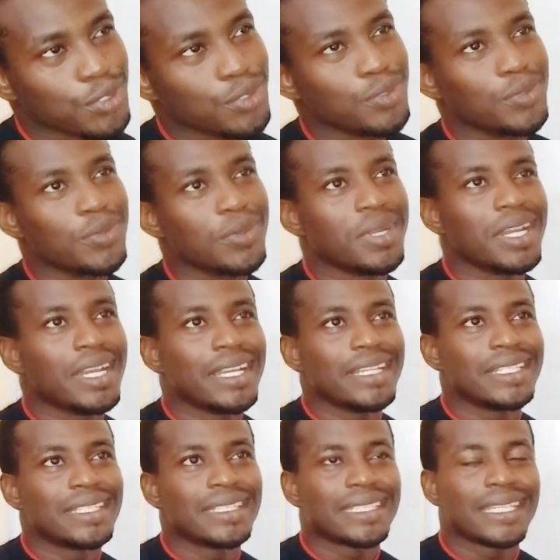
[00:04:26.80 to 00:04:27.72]
you
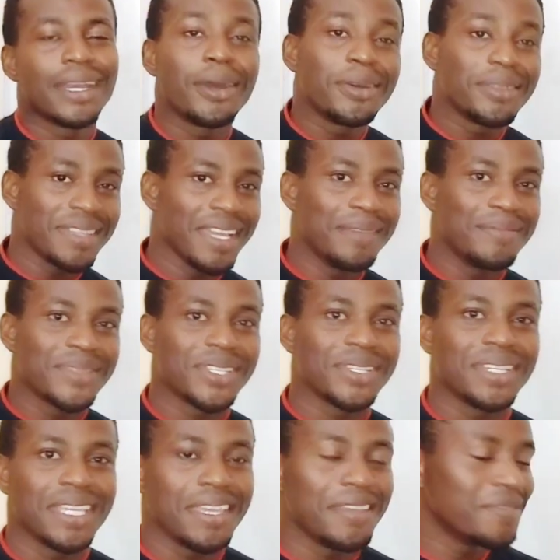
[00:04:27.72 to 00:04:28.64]
tell them
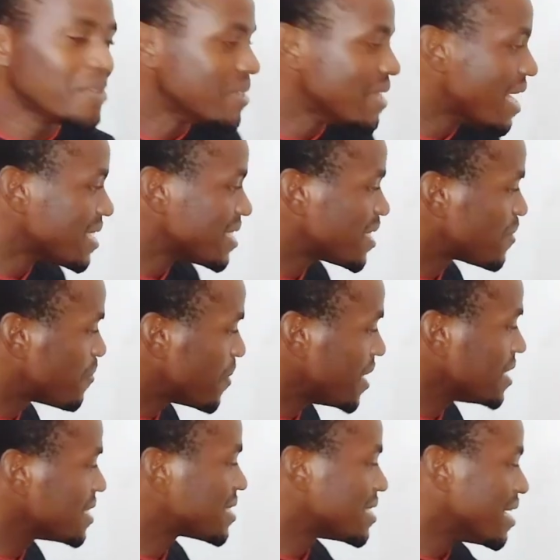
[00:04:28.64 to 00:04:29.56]
to give you that
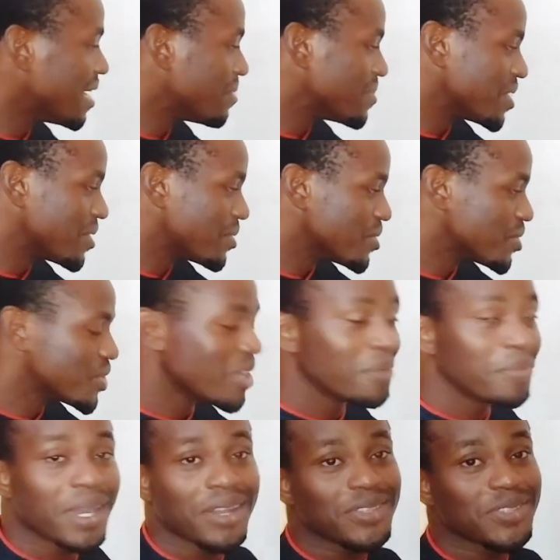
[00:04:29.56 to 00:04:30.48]
space now, because you're
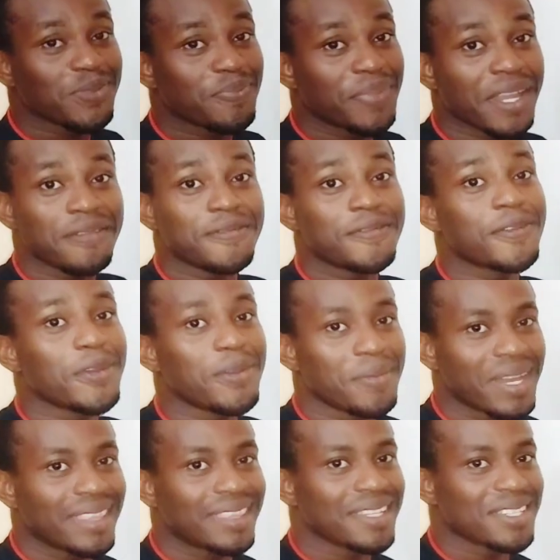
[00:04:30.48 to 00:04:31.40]
about to
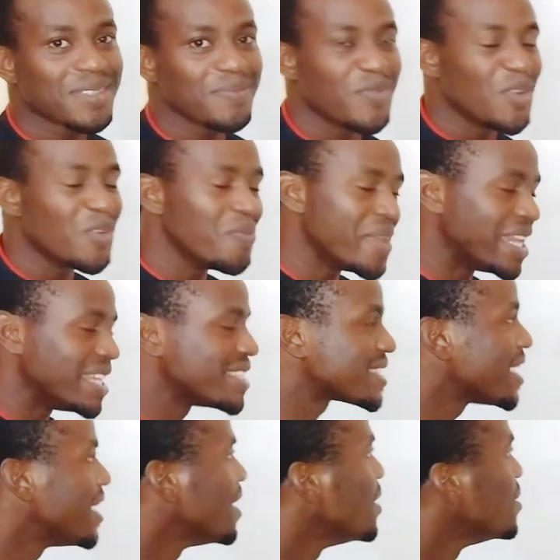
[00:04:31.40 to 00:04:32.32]
perform at this moment.